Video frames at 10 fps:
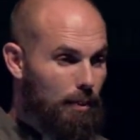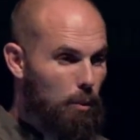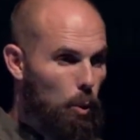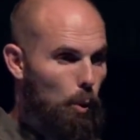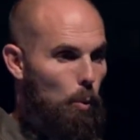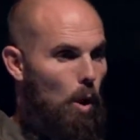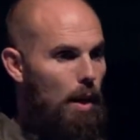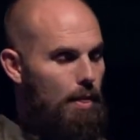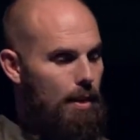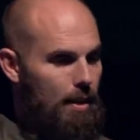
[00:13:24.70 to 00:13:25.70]
where we
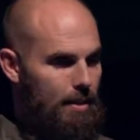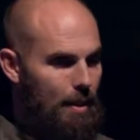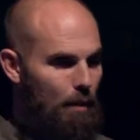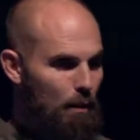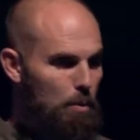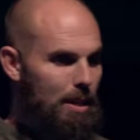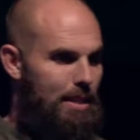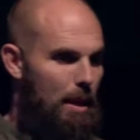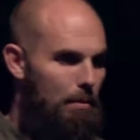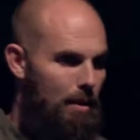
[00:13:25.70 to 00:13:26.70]
want things. Have you ever been
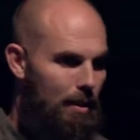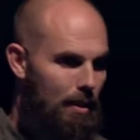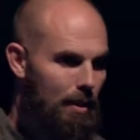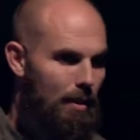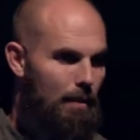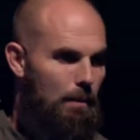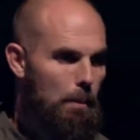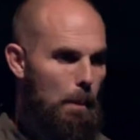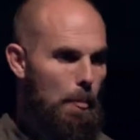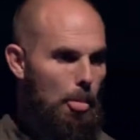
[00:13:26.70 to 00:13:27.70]
tempted?
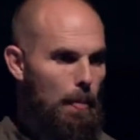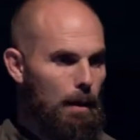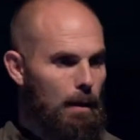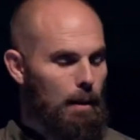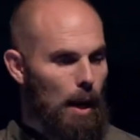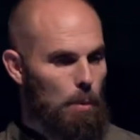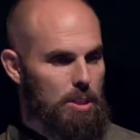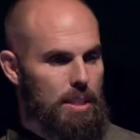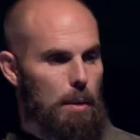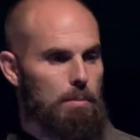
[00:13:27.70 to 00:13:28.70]
I was
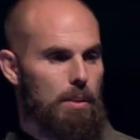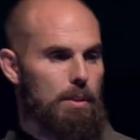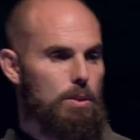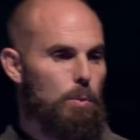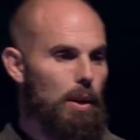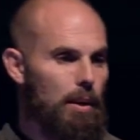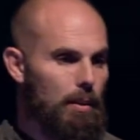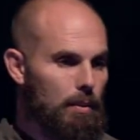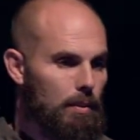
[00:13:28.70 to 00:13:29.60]
tempted this week.